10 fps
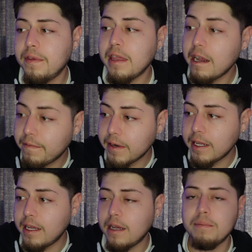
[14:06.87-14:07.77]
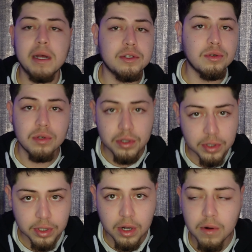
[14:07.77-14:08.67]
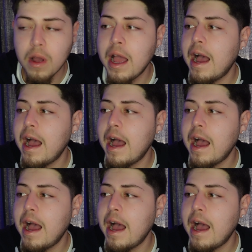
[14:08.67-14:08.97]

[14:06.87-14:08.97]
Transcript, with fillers: Thankfully, about two years ago,